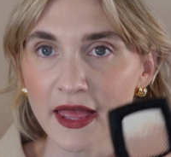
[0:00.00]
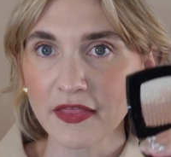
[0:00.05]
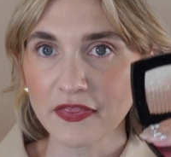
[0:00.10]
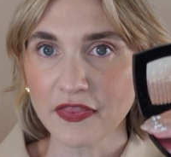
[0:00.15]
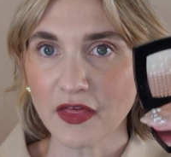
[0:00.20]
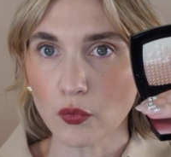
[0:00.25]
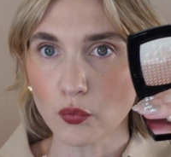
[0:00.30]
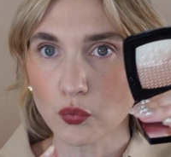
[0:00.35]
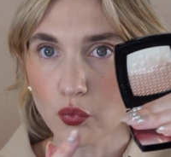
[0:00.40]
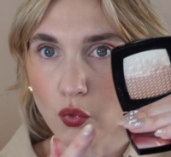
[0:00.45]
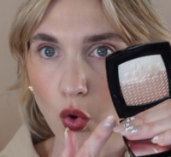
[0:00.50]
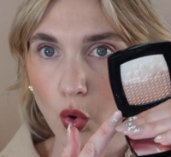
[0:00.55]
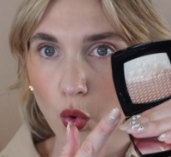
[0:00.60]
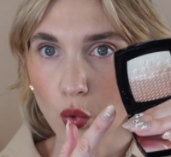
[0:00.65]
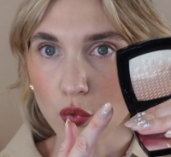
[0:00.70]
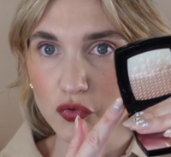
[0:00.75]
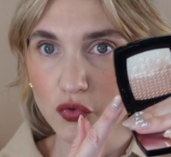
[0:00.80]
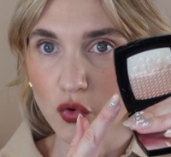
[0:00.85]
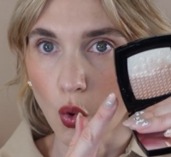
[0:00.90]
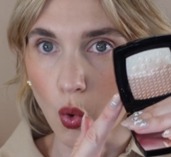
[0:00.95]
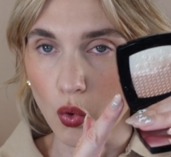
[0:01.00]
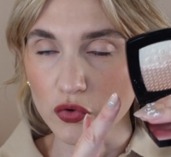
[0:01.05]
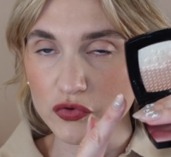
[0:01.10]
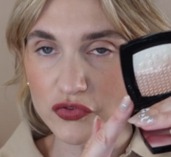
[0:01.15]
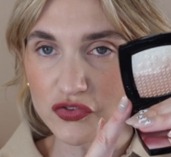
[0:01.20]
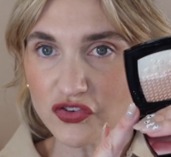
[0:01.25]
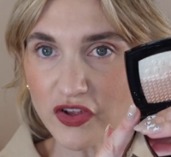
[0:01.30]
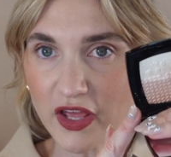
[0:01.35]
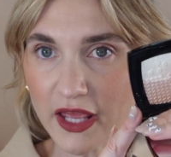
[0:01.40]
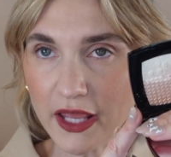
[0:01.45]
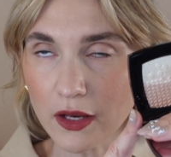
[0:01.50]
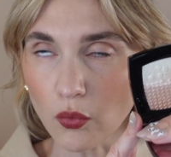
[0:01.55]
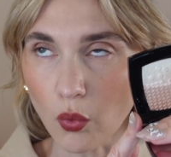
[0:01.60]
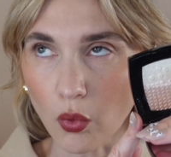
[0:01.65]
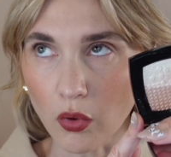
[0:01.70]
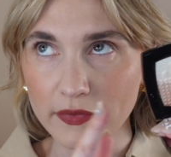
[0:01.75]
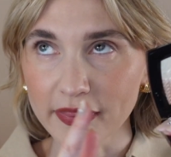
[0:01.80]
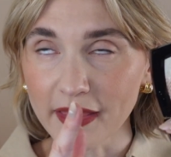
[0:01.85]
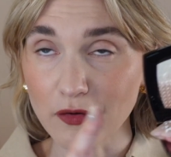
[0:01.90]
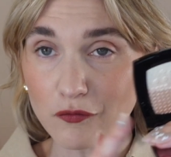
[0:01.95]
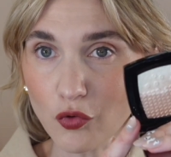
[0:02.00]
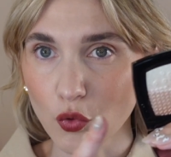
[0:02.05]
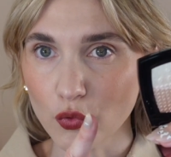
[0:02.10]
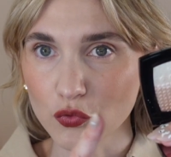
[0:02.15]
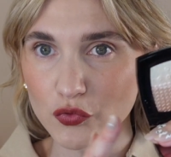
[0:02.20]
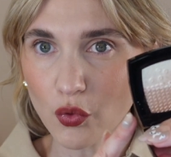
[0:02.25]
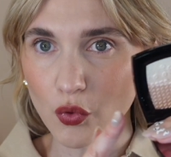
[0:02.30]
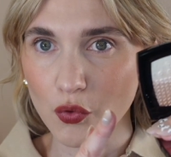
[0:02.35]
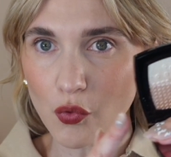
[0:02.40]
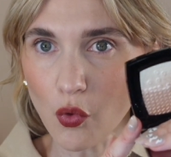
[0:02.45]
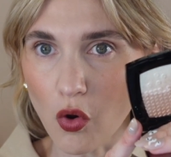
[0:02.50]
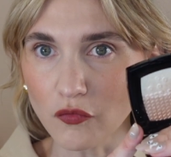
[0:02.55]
that rose gold shade or that rose gold